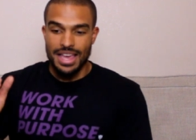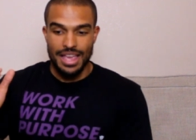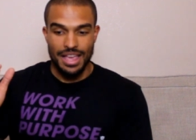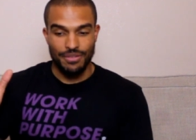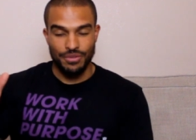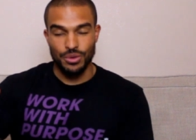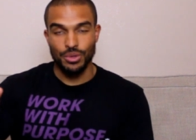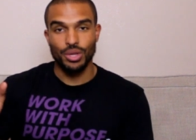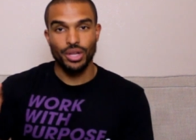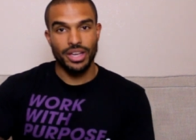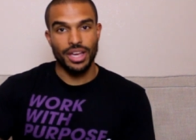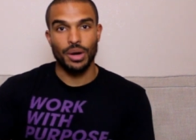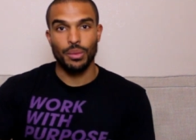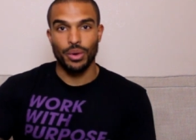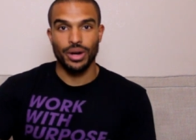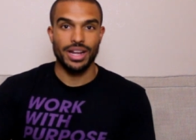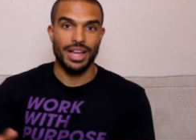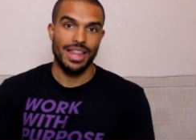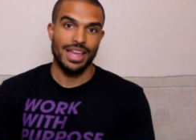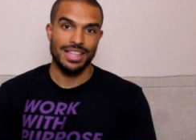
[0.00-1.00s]
if you look at a
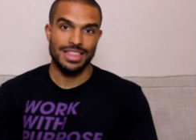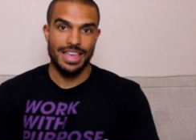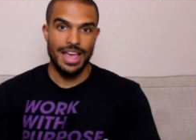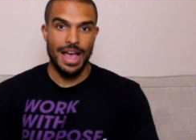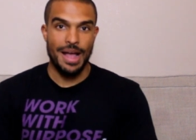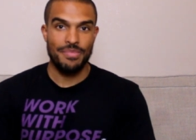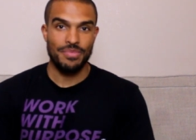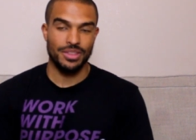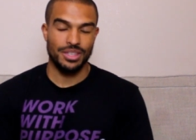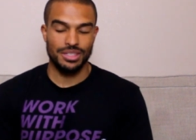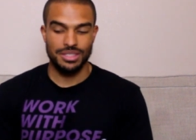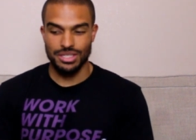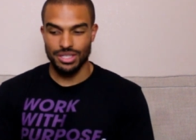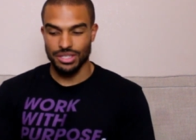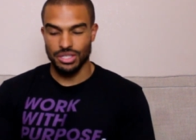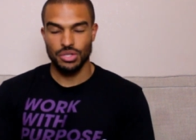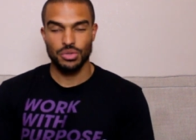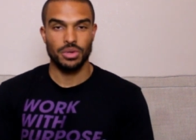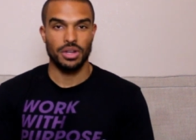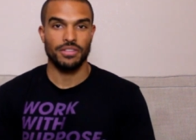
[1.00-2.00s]
workout like that and
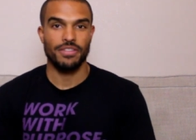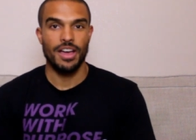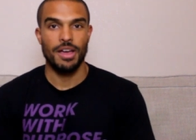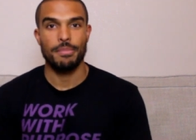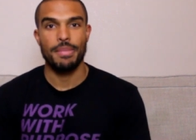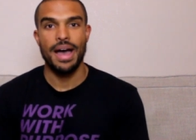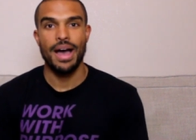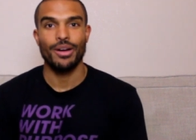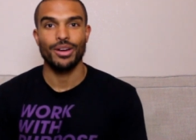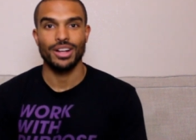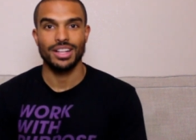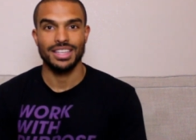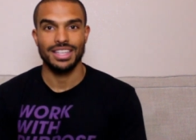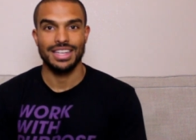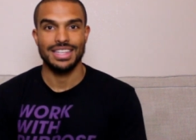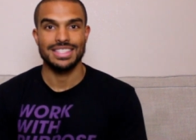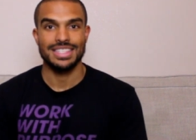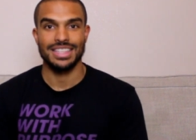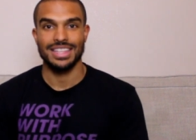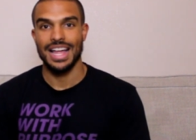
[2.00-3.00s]
see 225 power
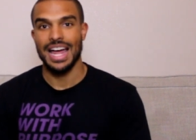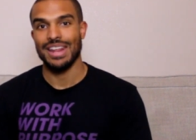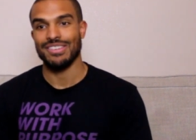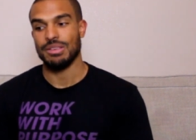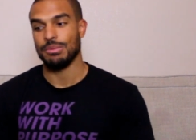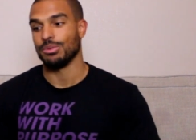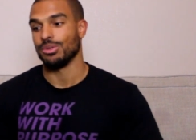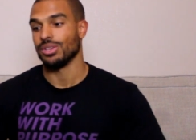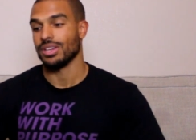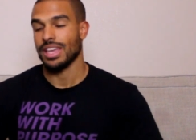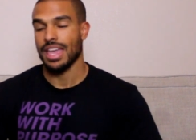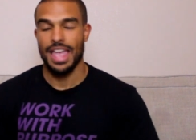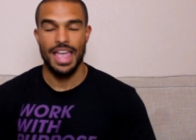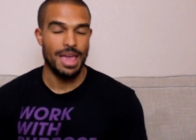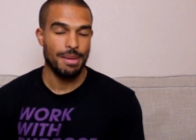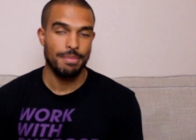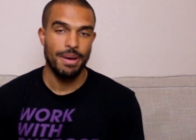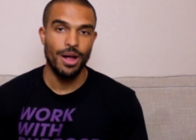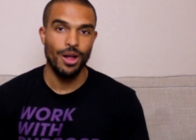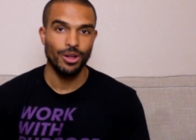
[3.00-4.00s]
cleans, a lot of people
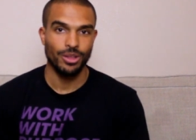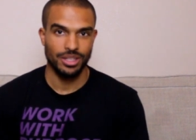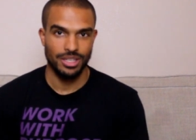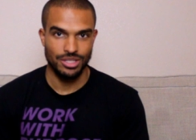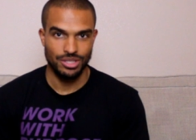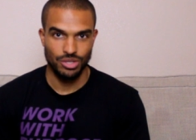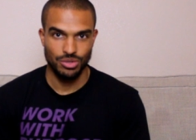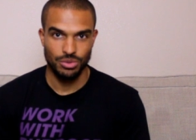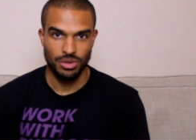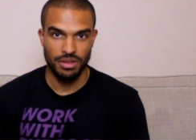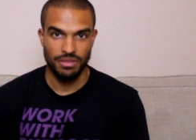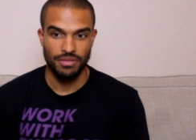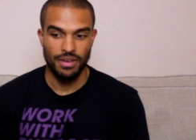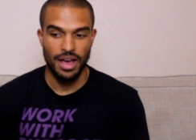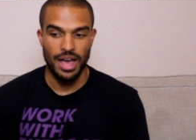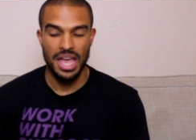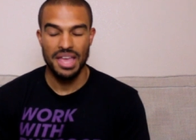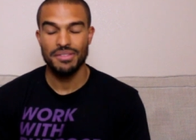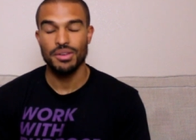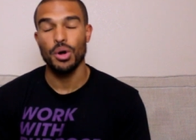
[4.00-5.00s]
can't power clean
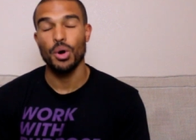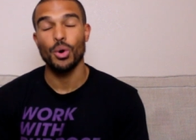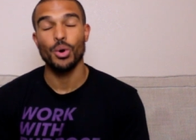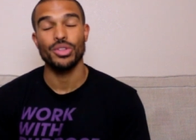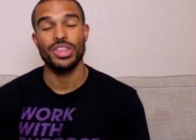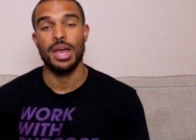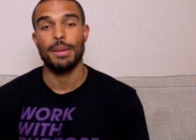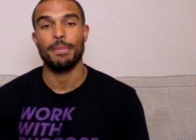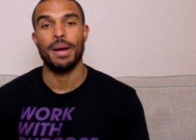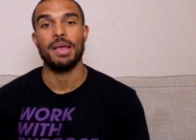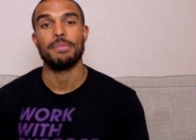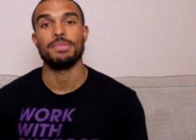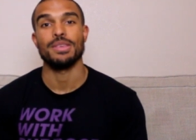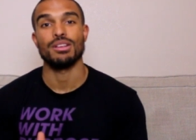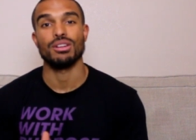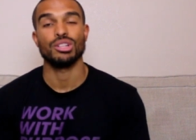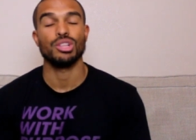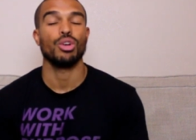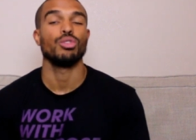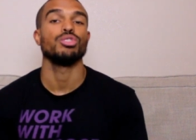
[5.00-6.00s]
225 or that might
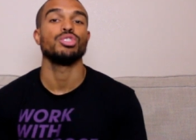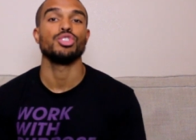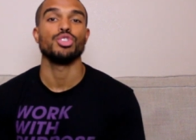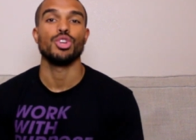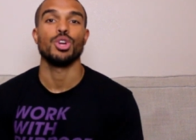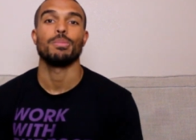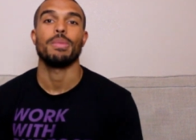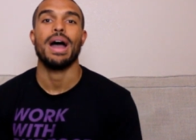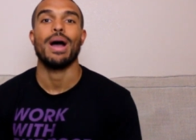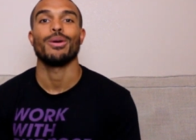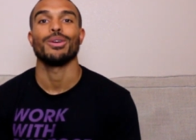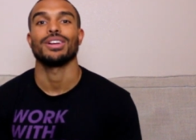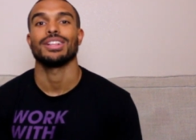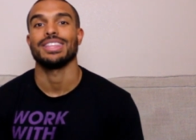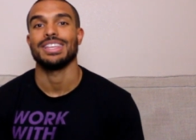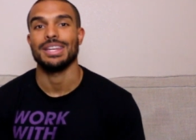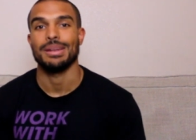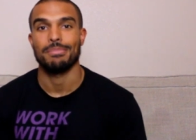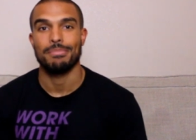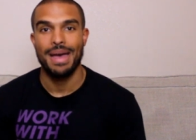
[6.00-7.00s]
be close to their power
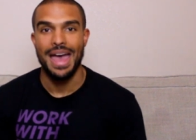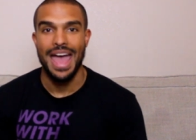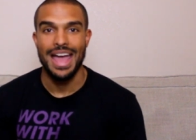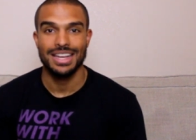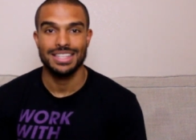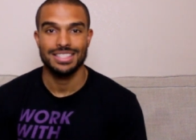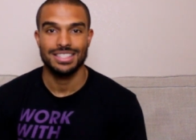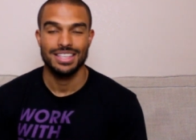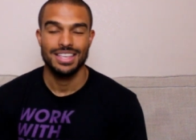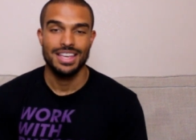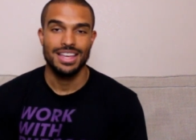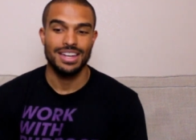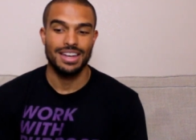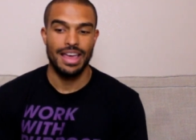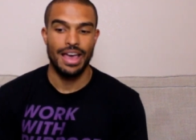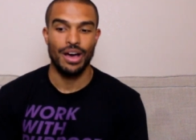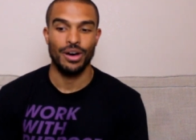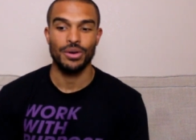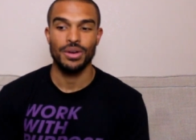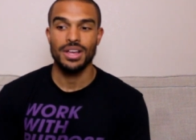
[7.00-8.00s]
clean max.
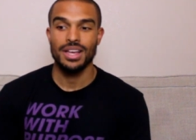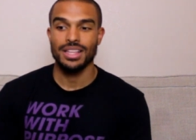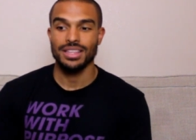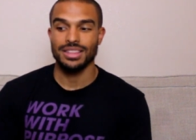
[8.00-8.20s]
Now,